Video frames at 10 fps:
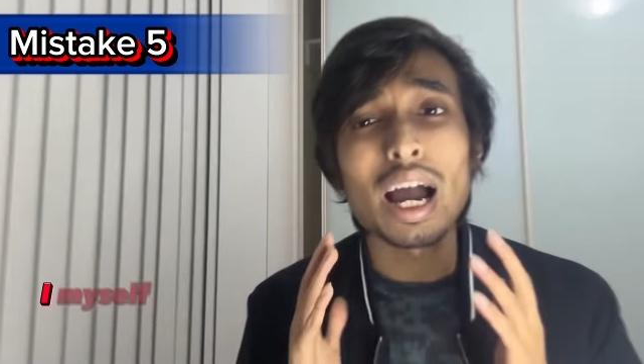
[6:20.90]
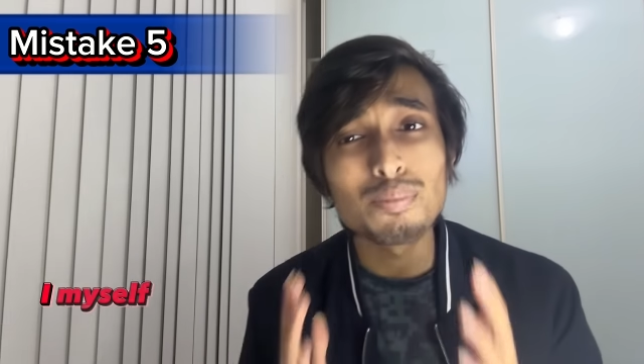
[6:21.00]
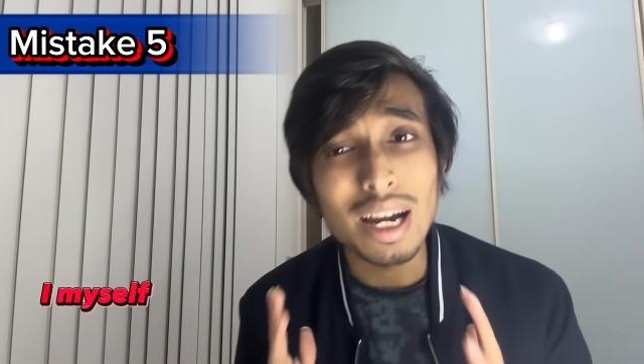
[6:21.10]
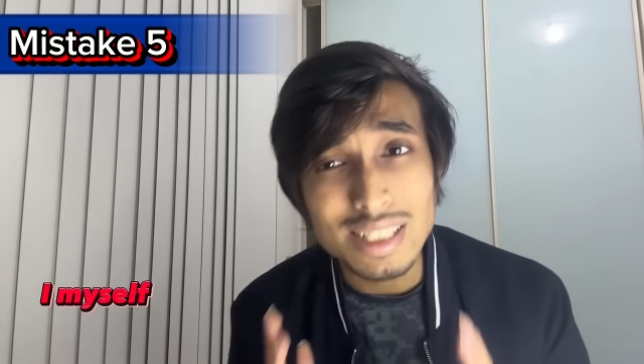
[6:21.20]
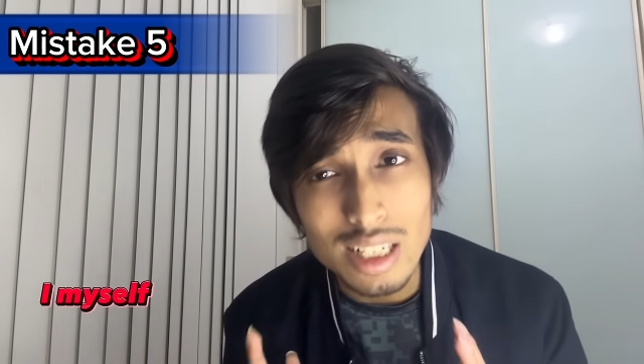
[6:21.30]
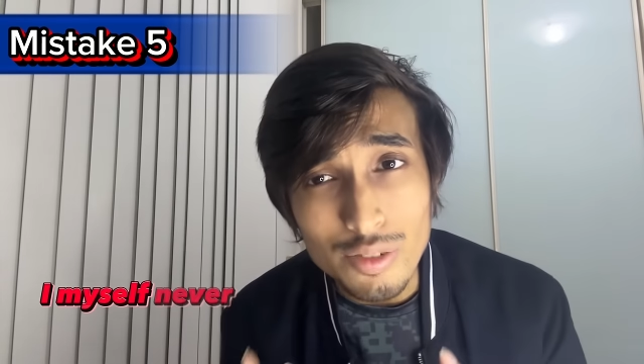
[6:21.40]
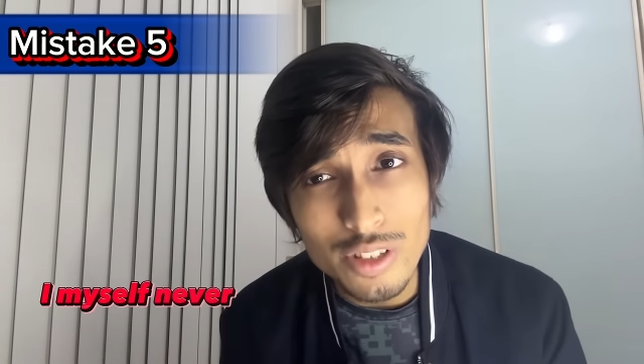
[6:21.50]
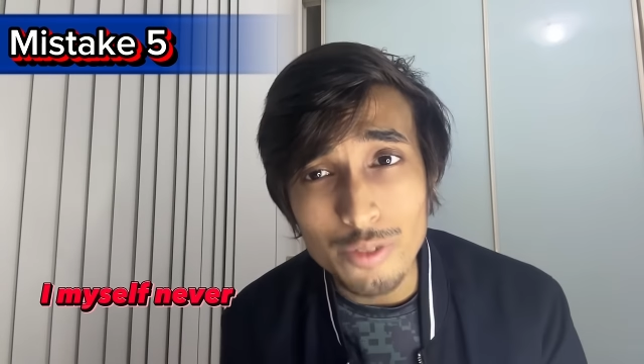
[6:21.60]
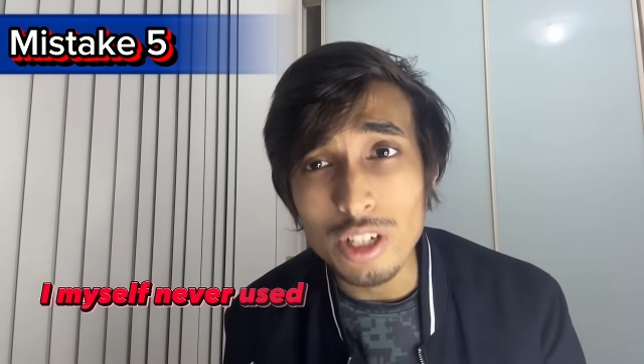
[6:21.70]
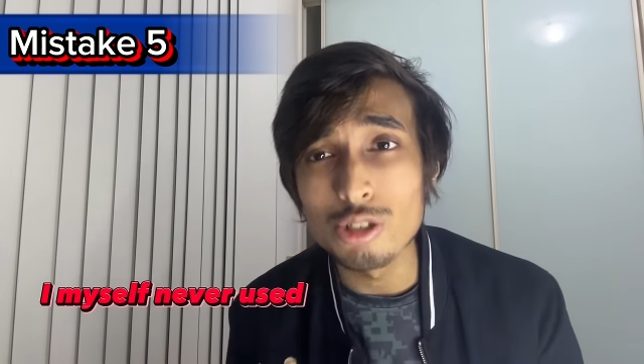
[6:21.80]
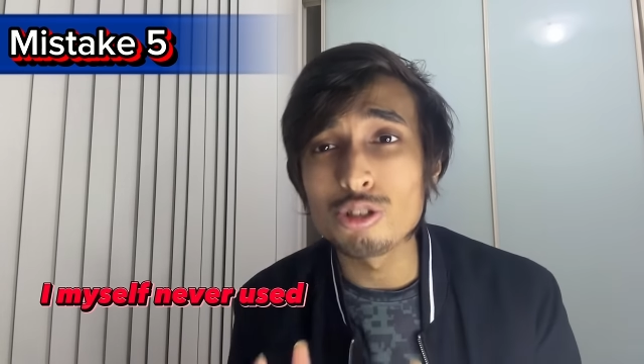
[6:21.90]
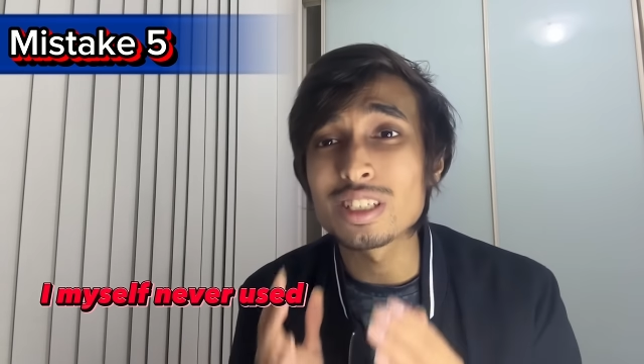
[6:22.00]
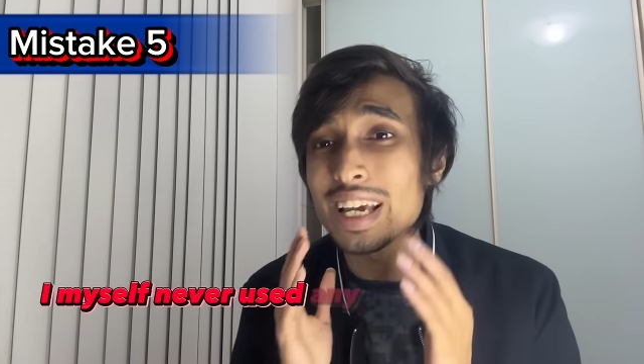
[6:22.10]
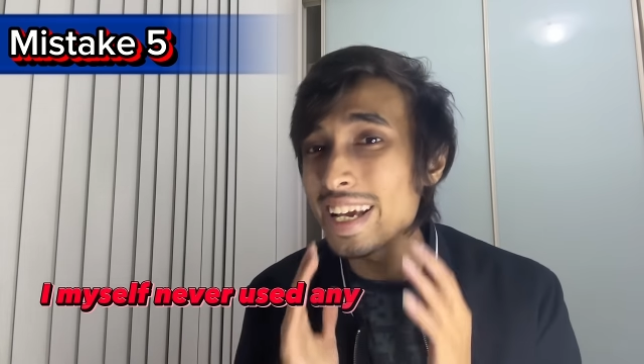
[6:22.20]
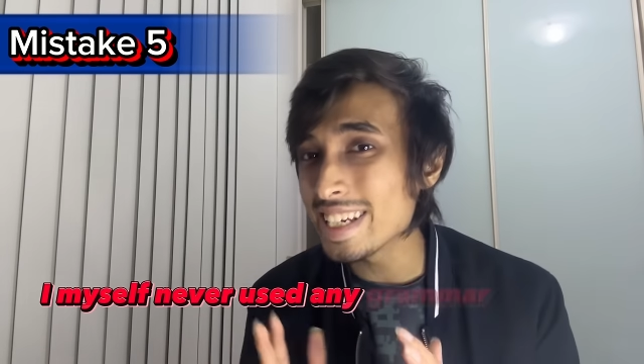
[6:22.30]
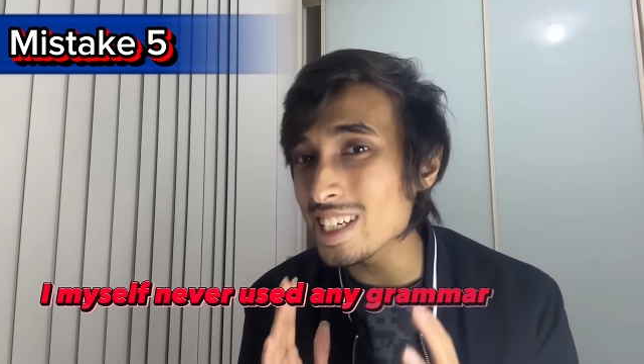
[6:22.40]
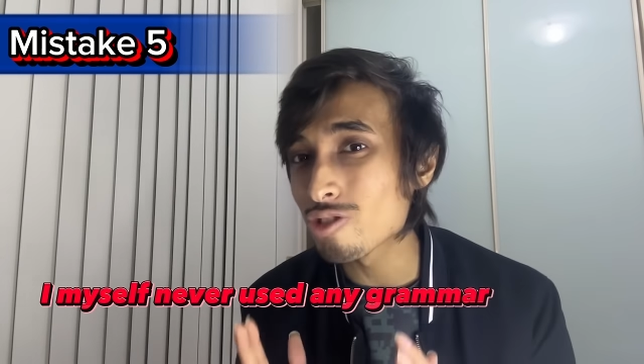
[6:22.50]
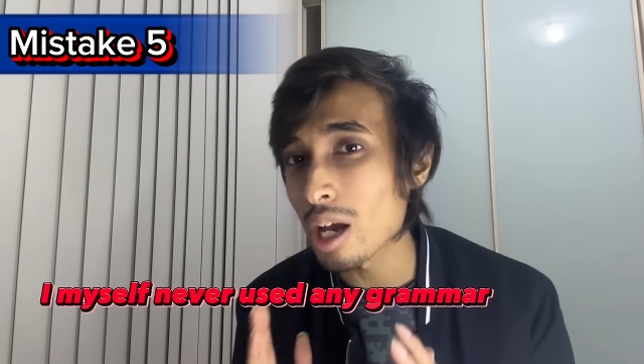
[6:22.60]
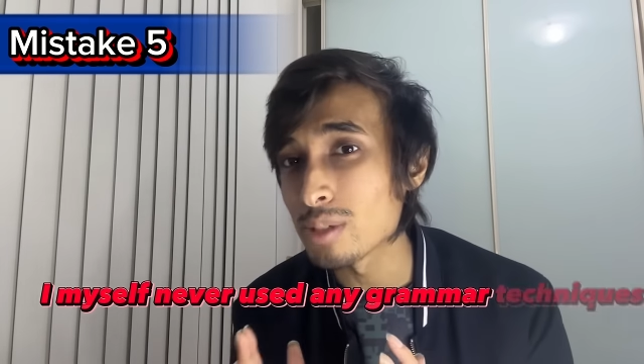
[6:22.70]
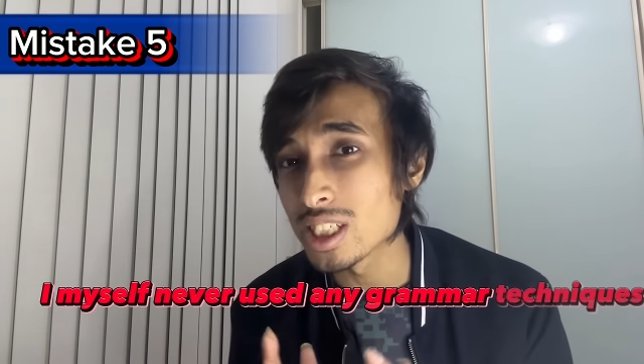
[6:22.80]
myself never used any
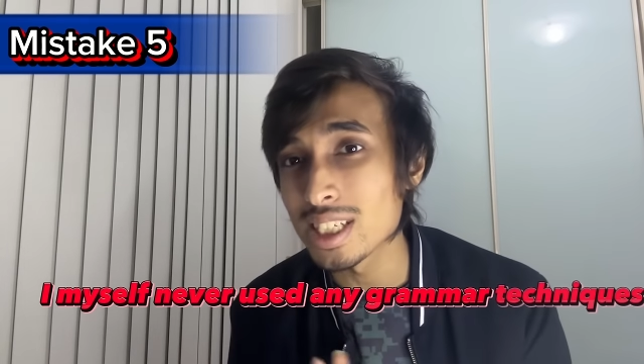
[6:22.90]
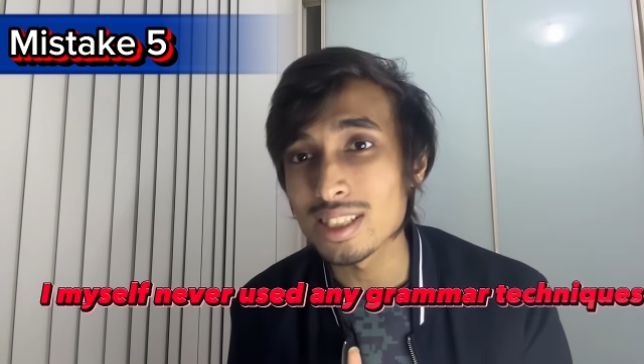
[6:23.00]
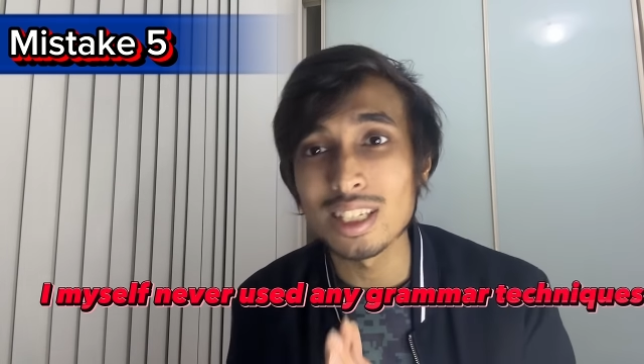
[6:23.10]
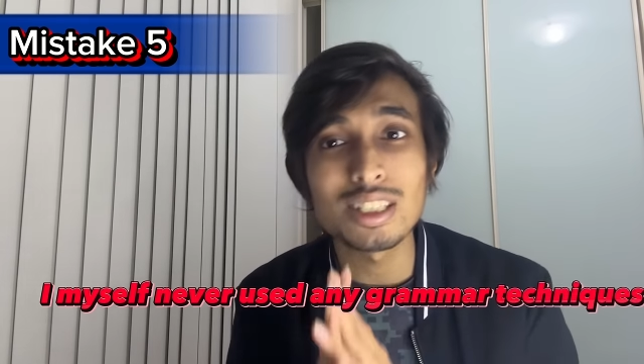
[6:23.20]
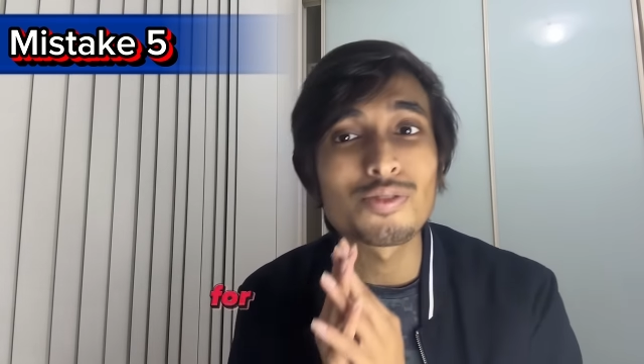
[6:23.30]
grammar techniques